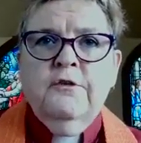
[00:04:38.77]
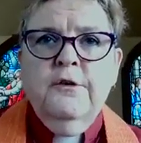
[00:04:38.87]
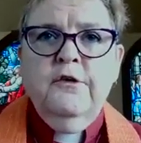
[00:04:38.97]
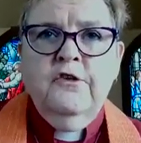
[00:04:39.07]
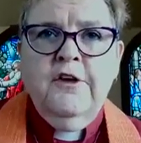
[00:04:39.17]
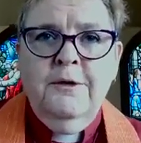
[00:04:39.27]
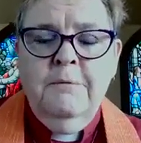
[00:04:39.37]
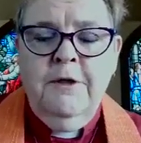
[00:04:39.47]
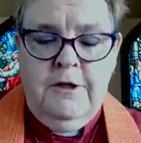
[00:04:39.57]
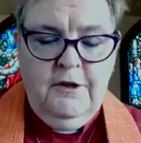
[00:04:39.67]
of
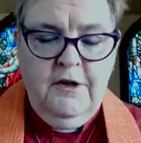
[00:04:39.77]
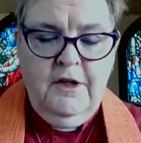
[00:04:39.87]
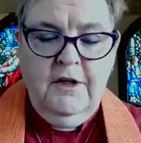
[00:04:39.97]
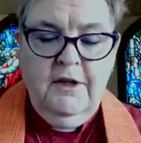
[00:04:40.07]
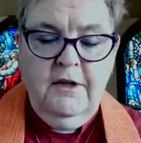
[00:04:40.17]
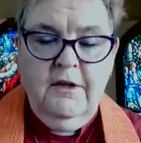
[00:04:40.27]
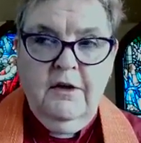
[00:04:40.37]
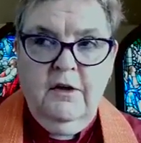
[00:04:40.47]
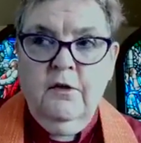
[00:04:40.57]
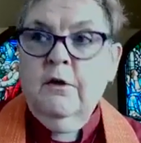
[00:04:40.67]
resentment,
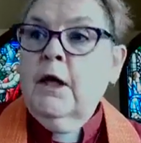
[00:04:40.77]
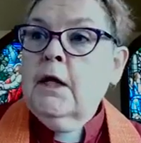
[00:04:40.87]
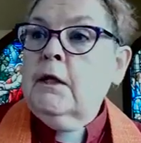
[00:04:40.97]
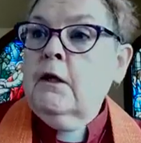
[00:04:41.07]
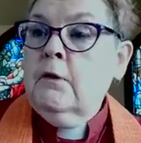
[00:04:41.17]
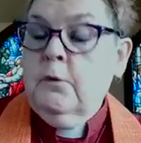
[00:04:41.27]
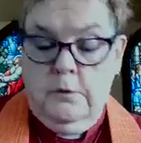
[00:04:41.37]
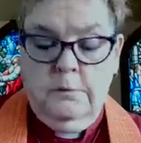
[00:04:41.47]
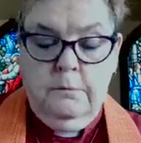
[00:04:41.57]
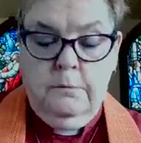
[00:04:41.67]
you're not
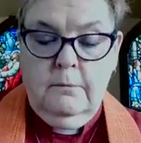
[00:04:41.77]
alone.